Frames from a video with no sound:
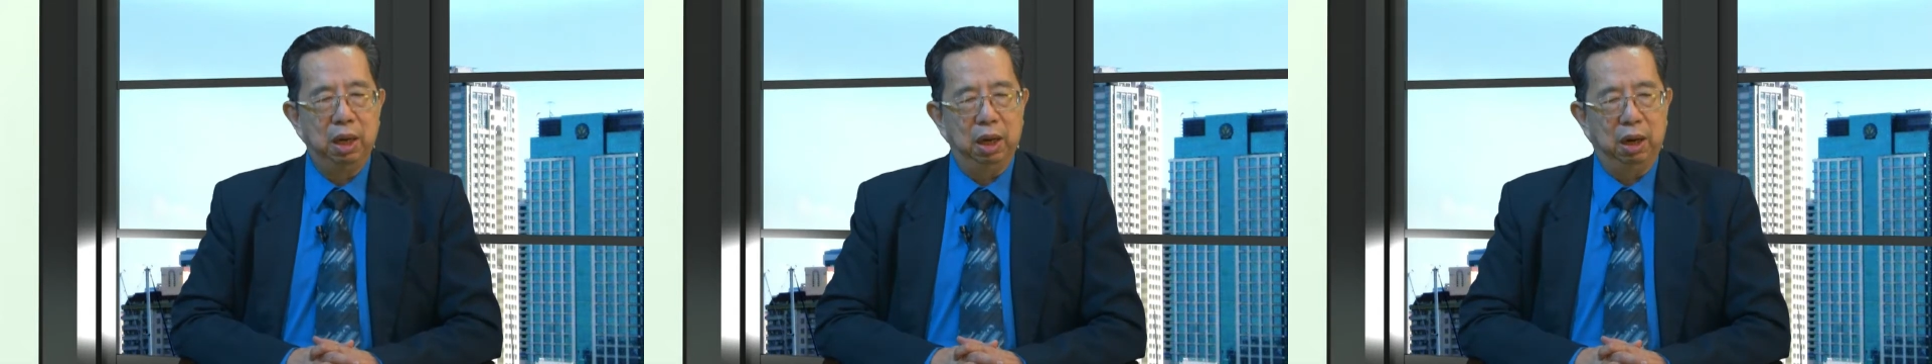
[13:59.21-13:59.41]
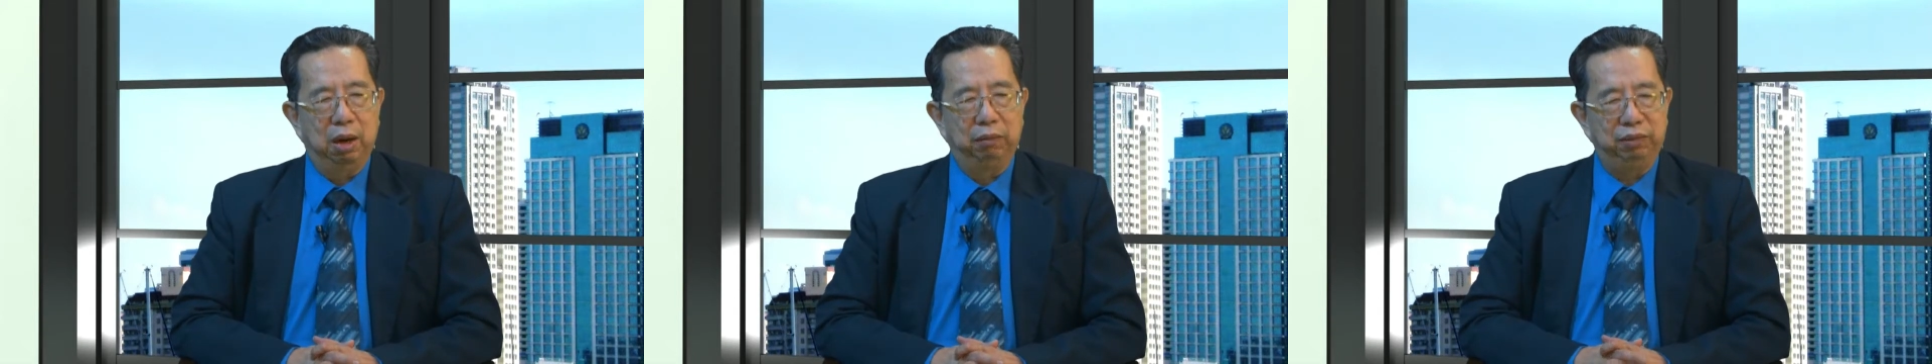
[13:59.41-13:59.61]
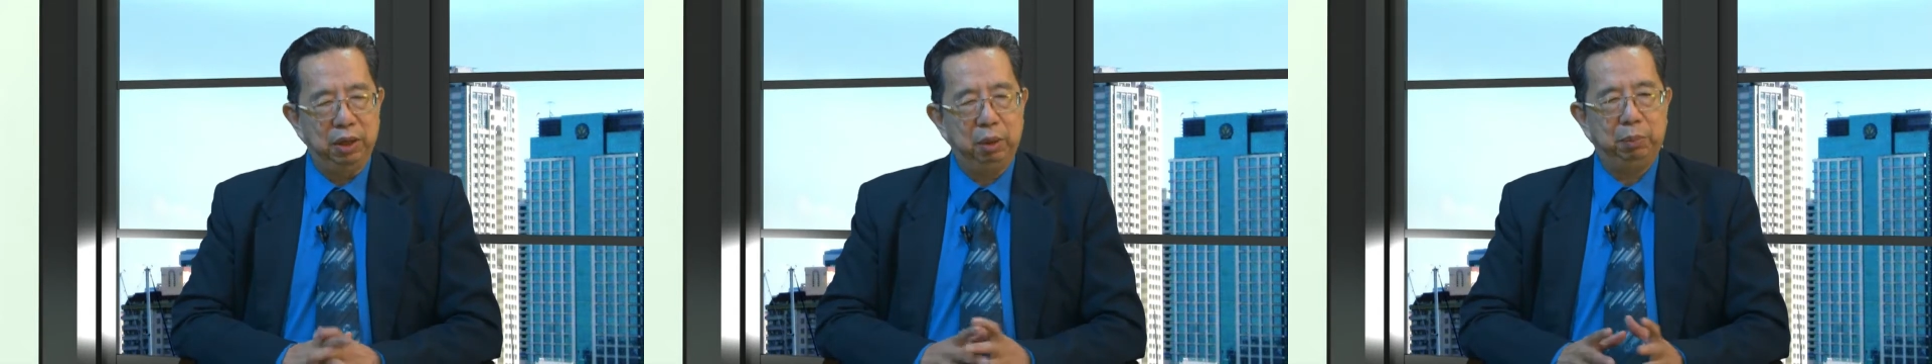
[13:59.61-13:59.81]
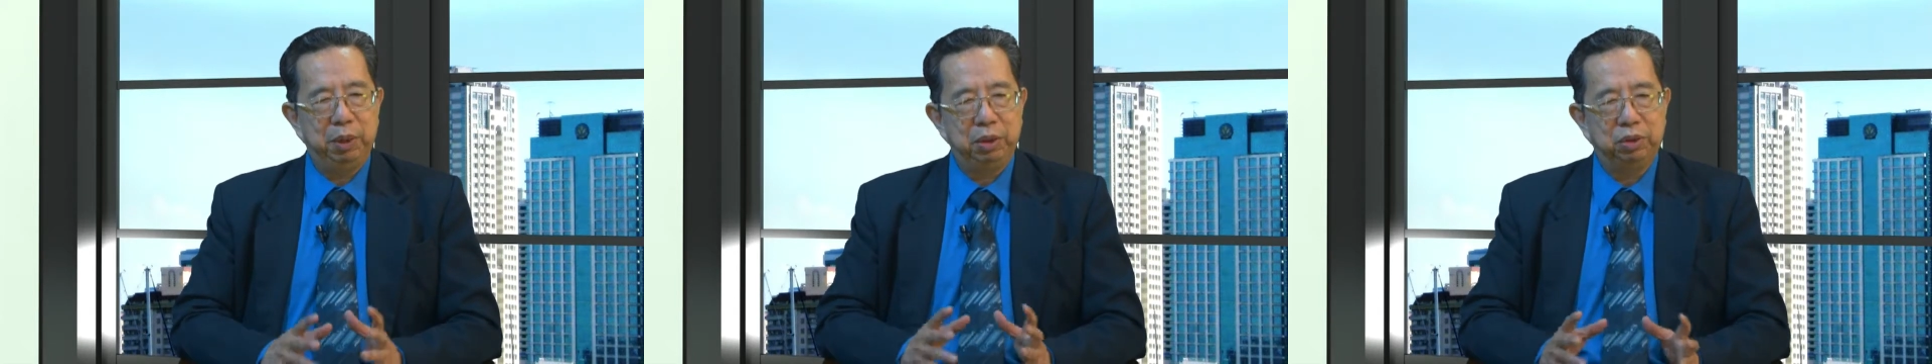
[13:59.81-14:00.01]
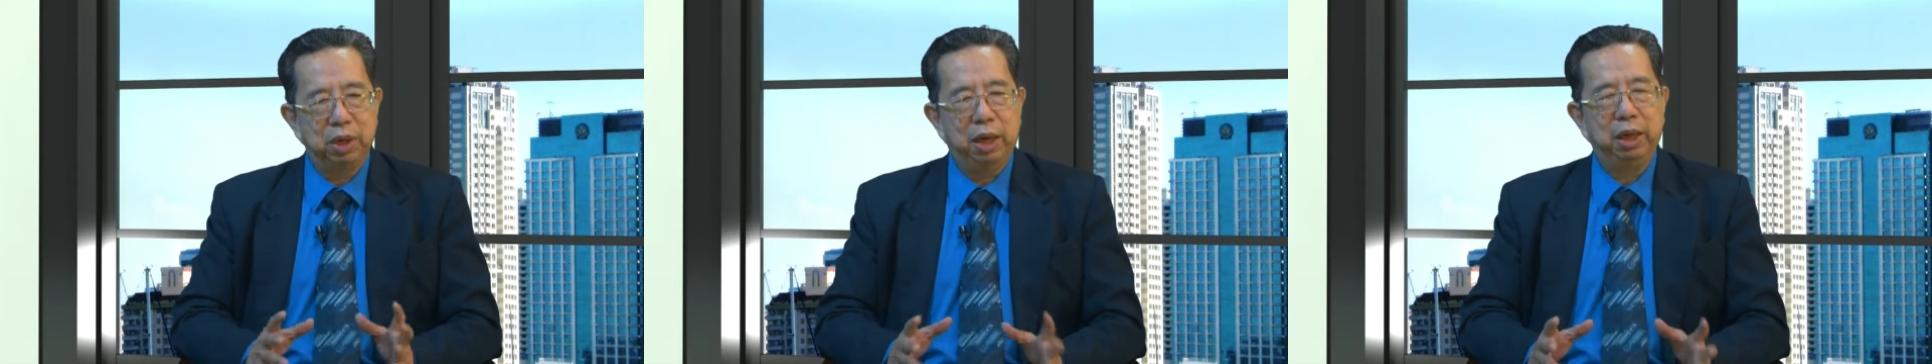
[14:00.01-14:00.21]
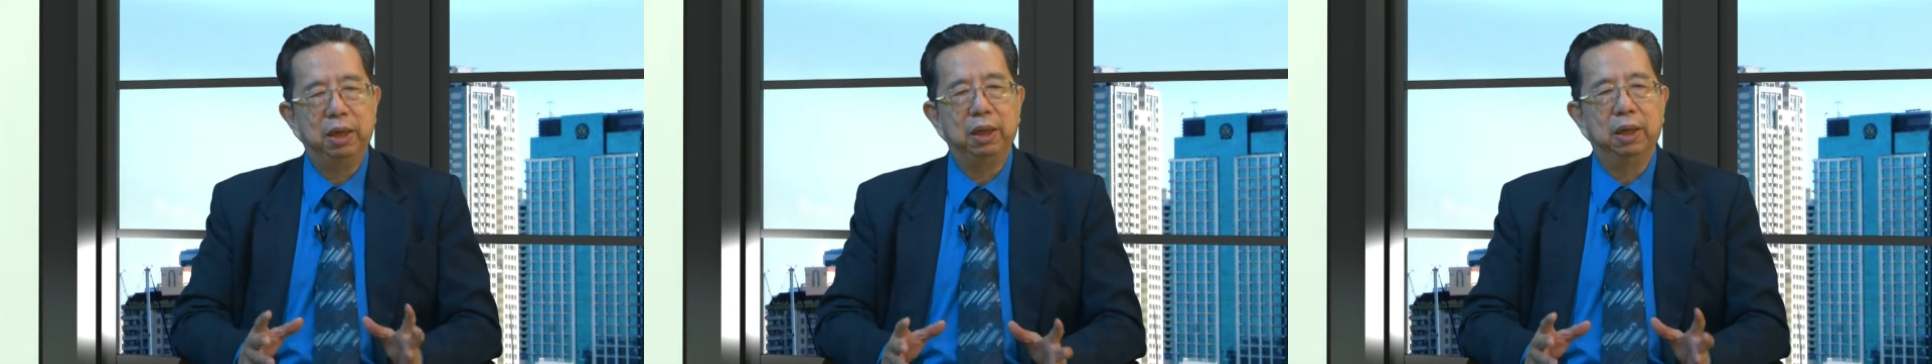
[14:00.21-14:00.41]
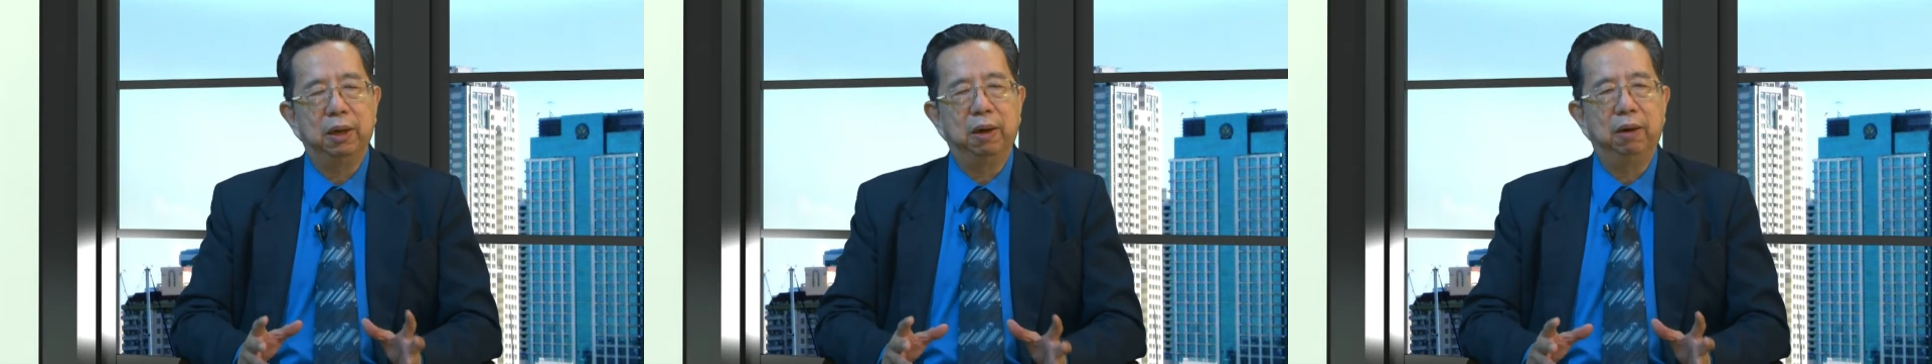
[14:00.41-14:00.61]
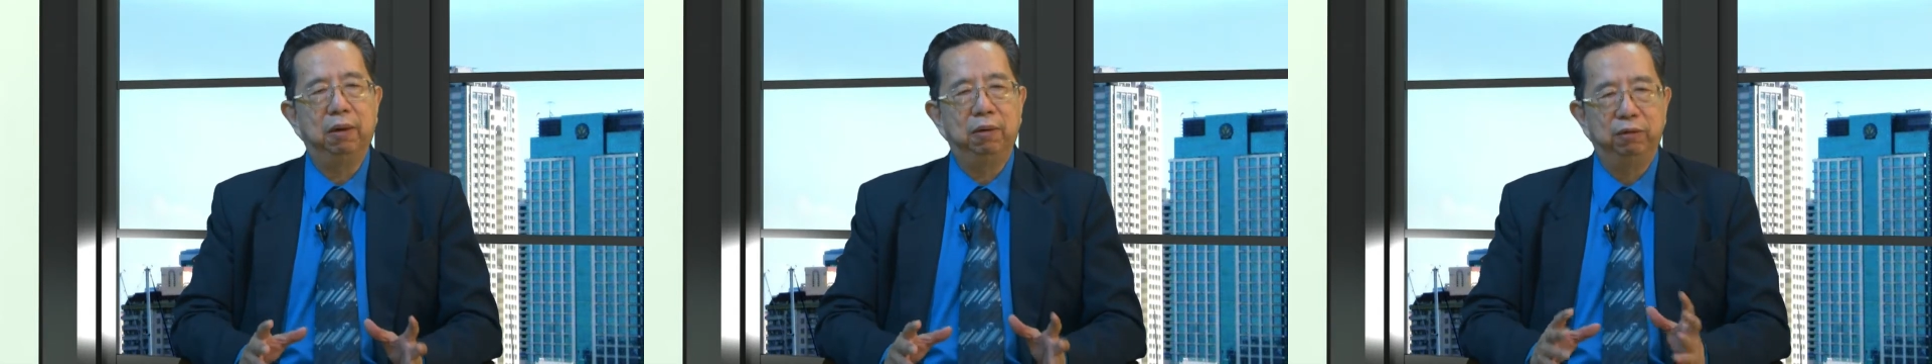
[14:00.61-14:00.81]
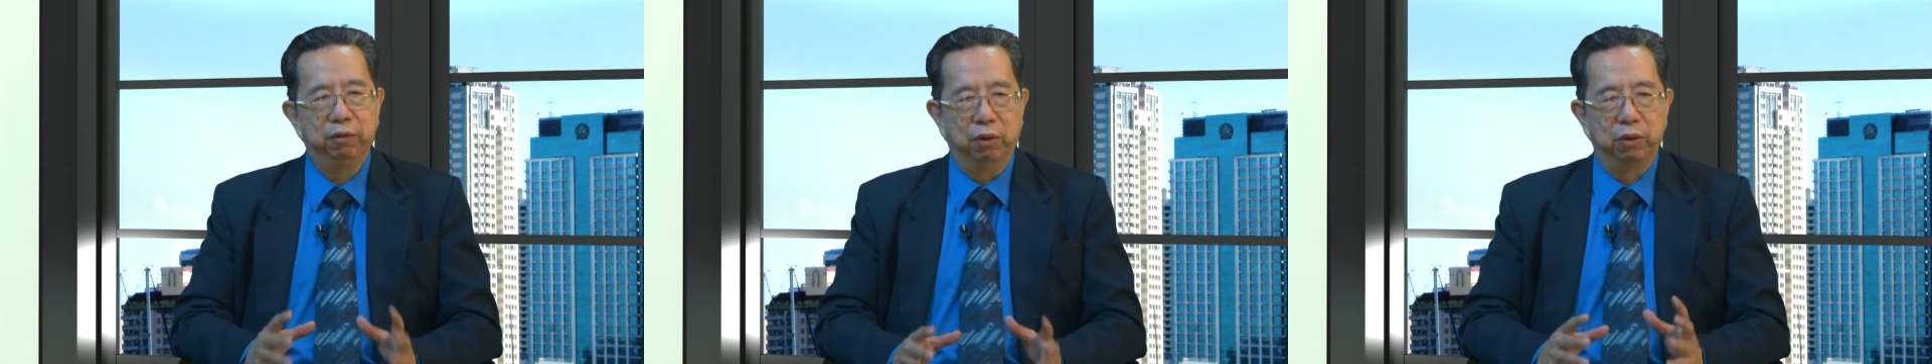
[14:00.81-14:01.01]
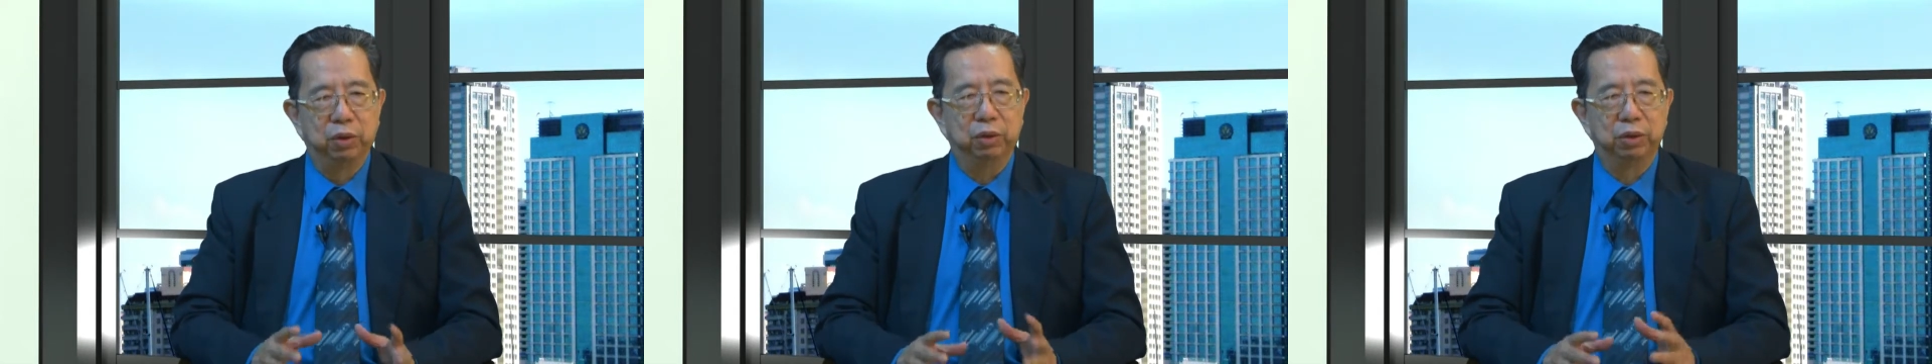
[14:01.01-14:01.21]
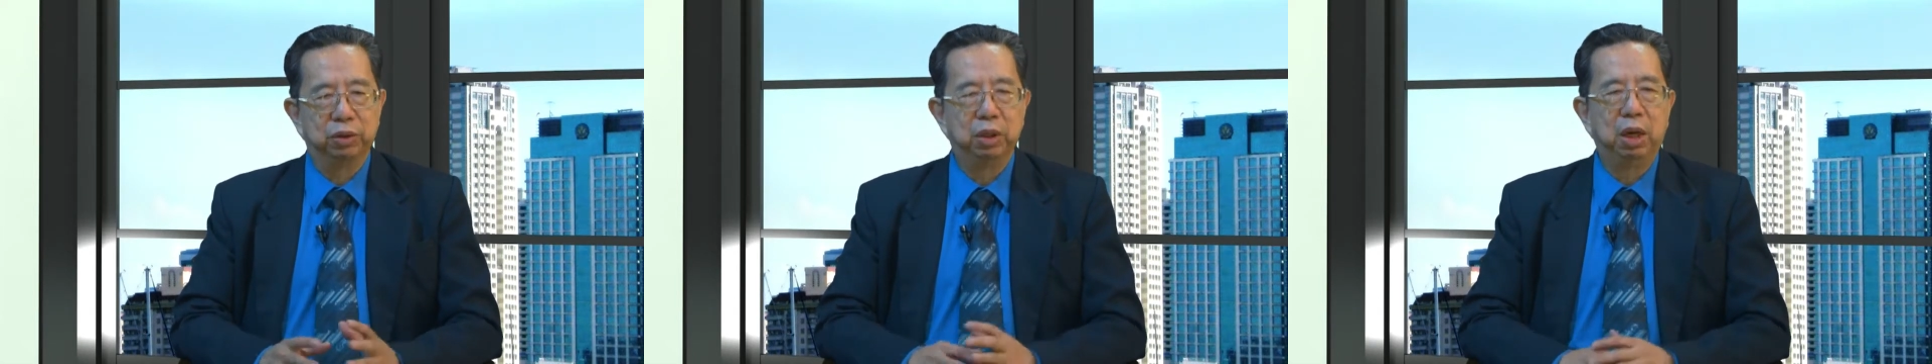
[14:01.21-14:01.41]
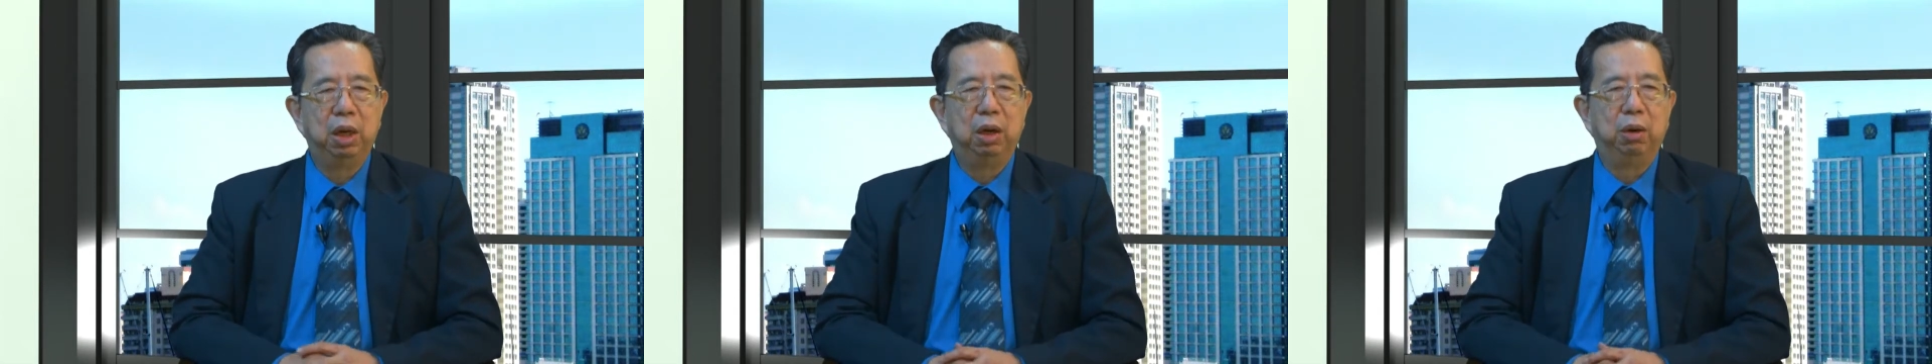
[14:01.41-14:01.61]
uh, Philippine-China focus,